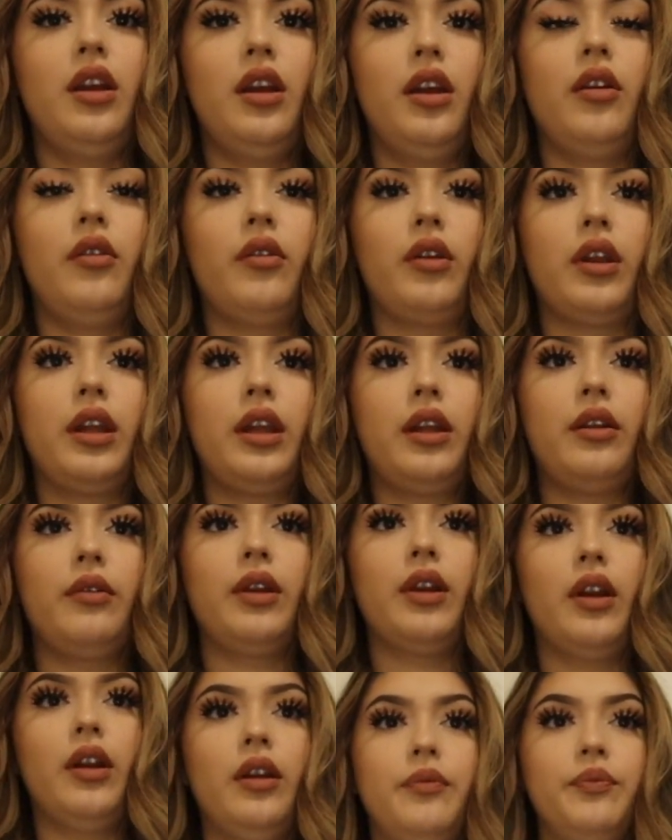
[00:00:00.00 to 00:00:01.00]
Okay, here
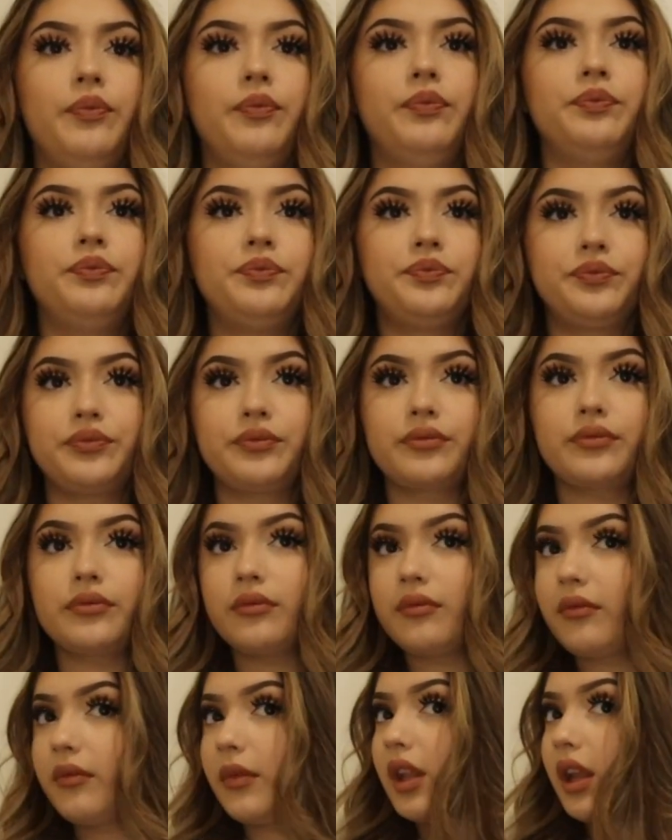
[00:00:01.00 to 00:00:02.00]
we are.
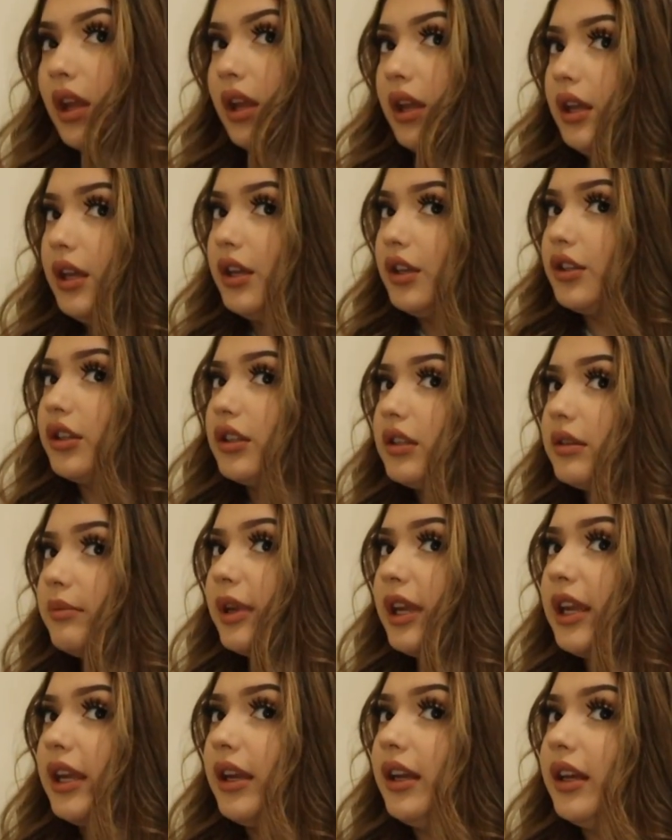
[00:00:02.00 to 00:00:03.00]
So to
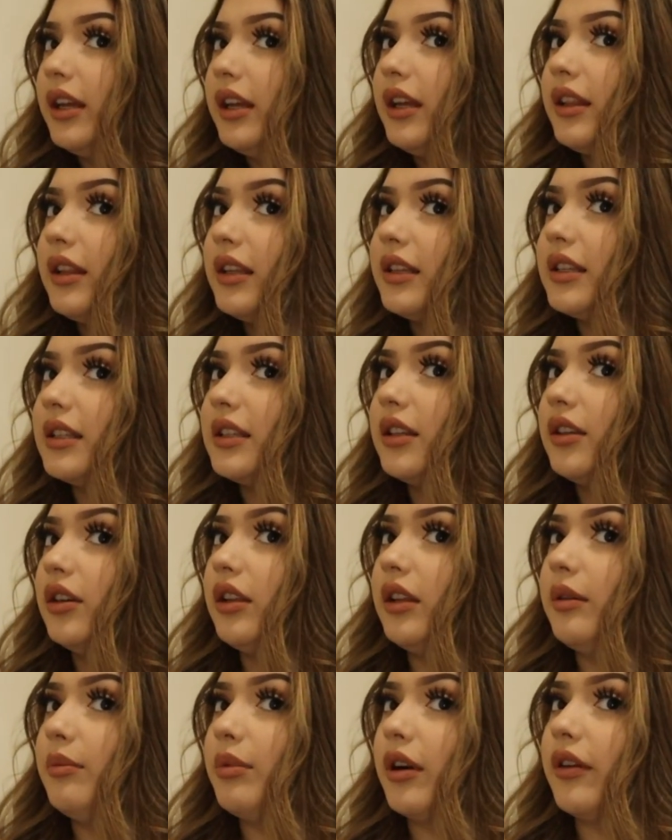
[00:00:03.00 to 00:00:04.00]
me, this is
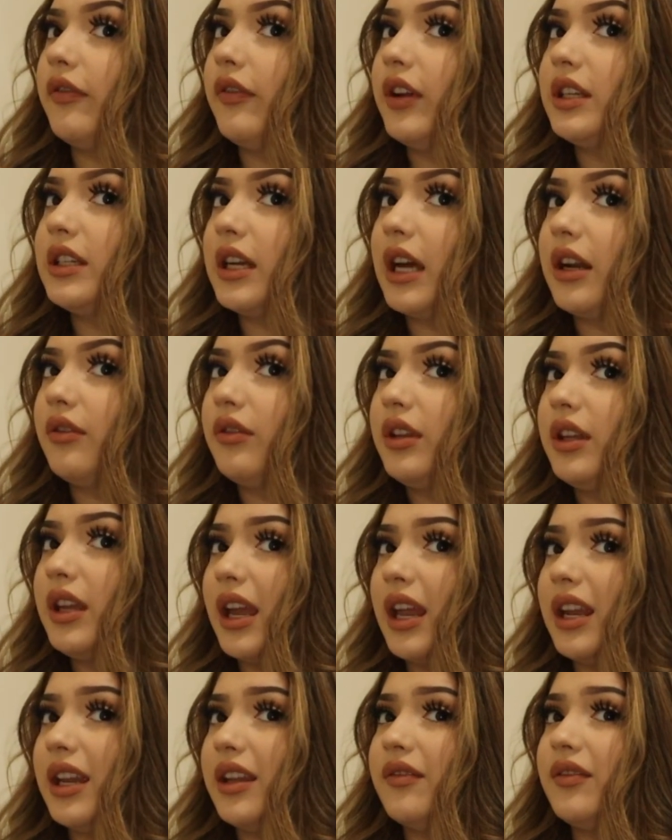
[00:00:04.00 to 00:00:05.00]
literally perfect. I don't think
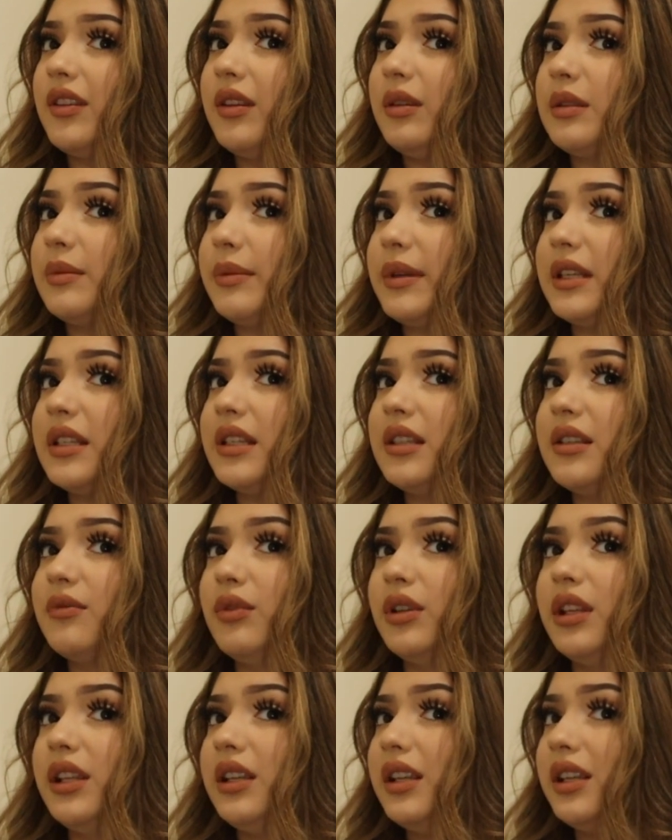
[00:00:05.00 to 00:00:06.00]
any of these pieces
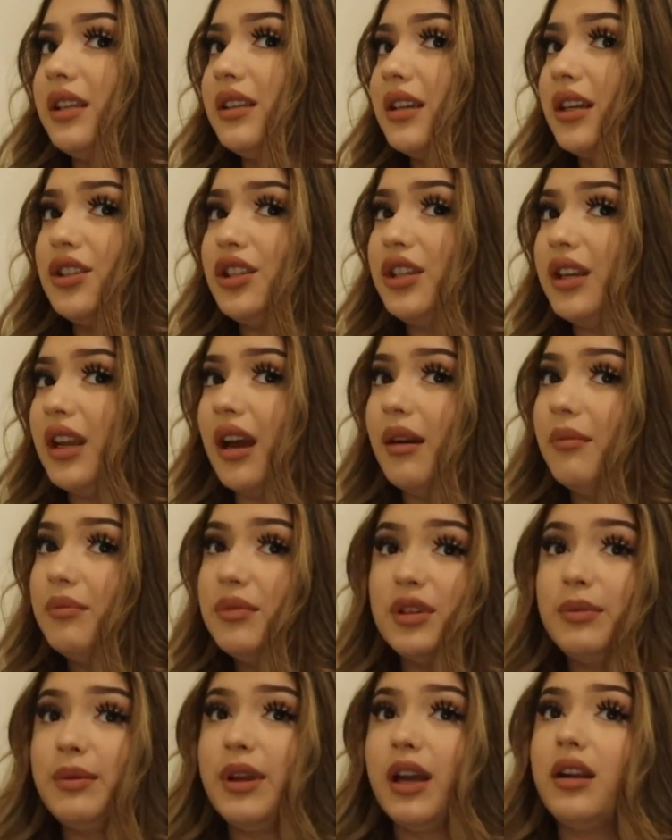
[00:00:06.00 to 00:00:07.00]
really need touching up,
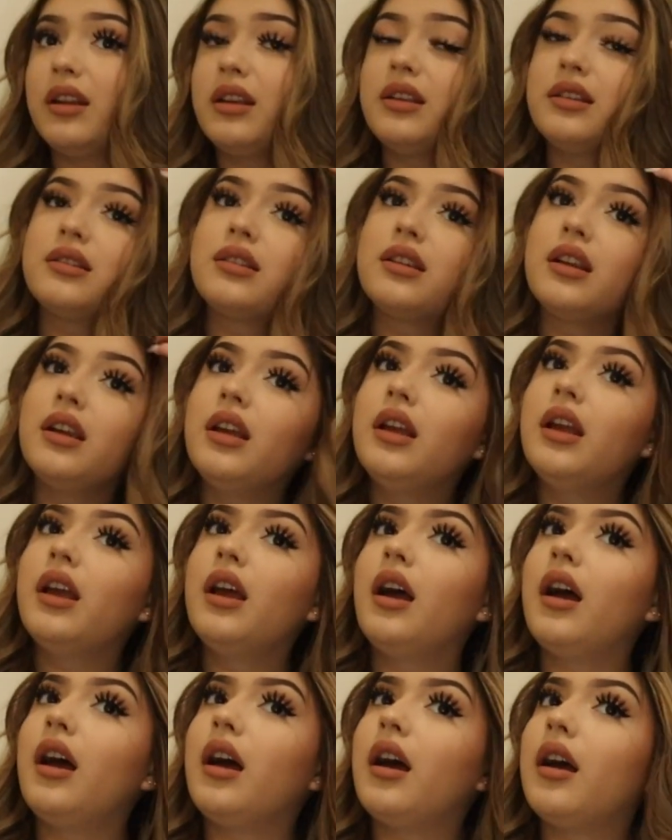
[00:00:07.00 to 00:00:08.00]
to be honest.
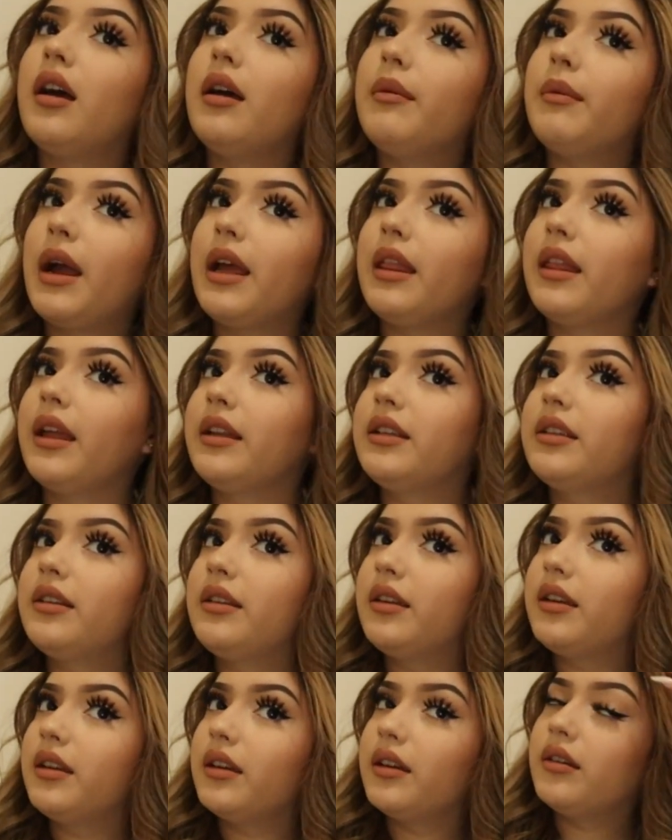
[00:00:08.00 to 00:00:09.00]
I liked
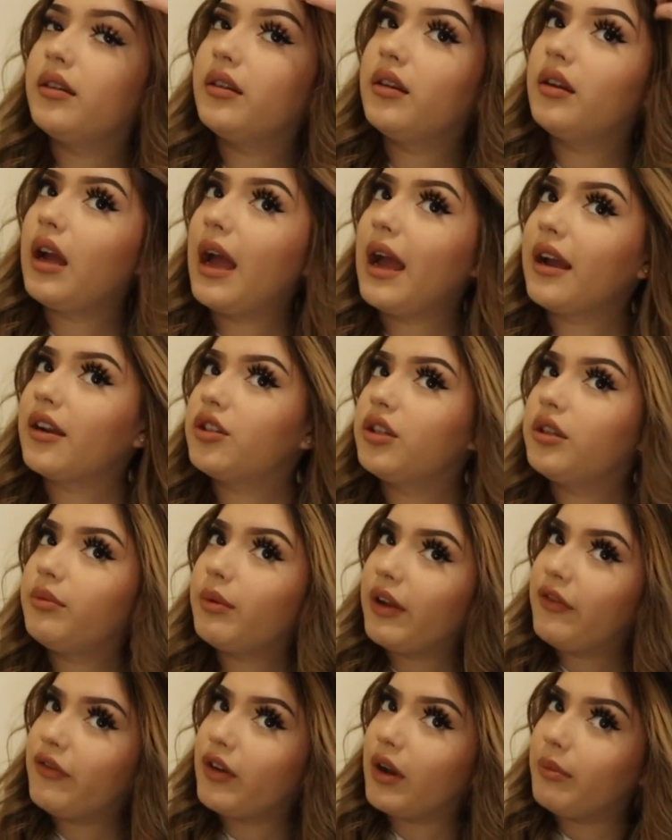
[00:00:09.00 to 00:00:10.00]
actually
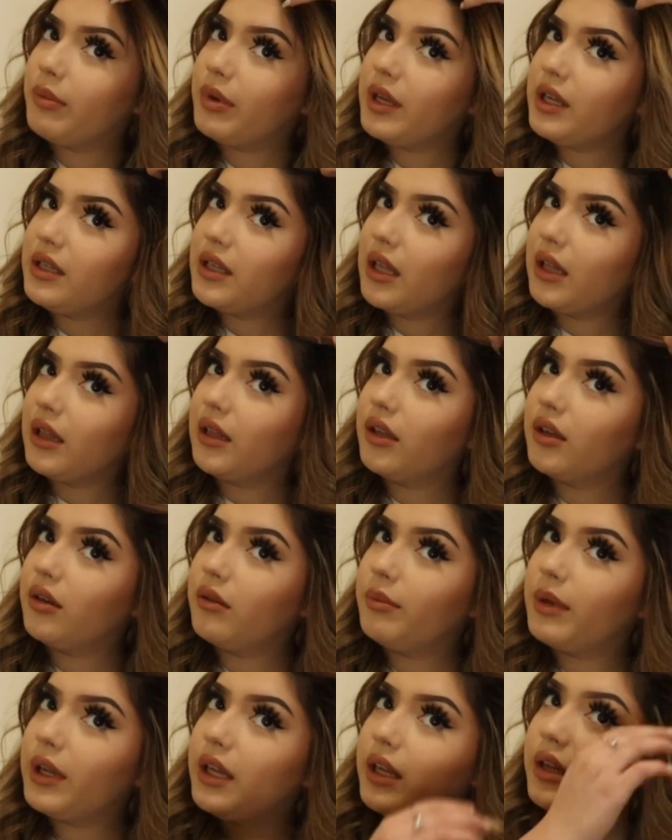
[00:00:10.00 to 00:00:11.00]
my front piece a little
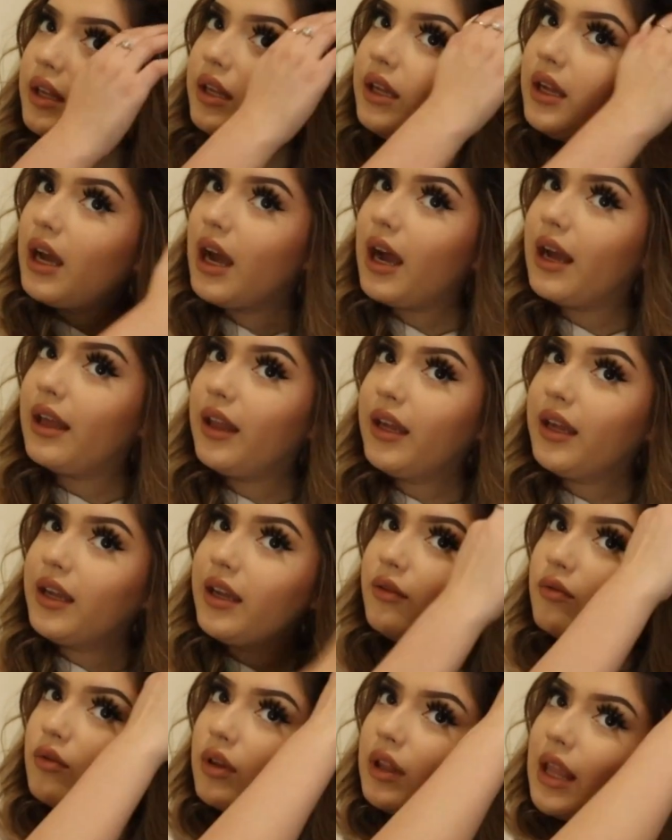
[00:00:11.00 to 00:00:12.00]
bit. I like
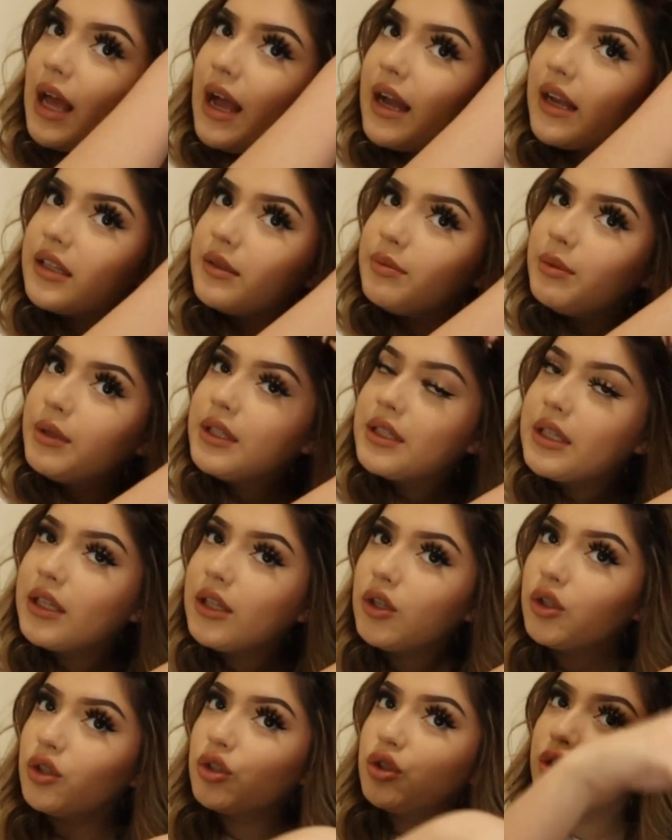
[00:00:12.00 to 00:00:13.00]
it relaxed, but it's a
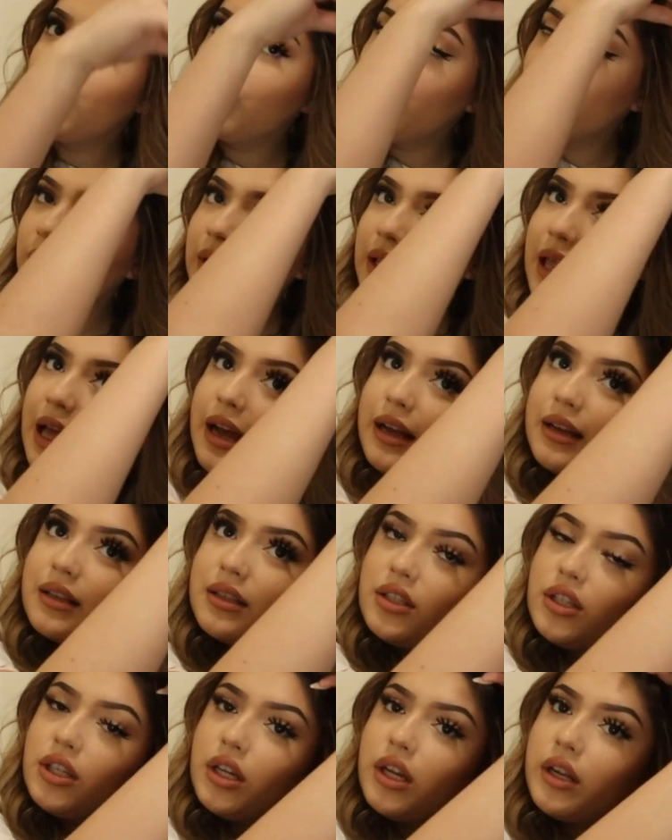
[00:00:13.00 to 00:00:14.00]
little too
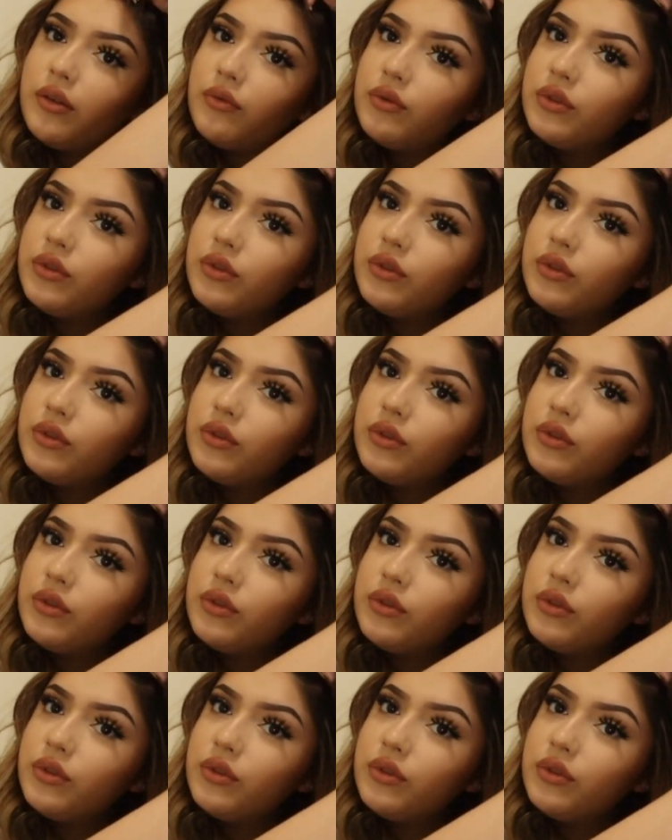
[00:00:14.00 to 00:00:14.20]
relaxed, you know?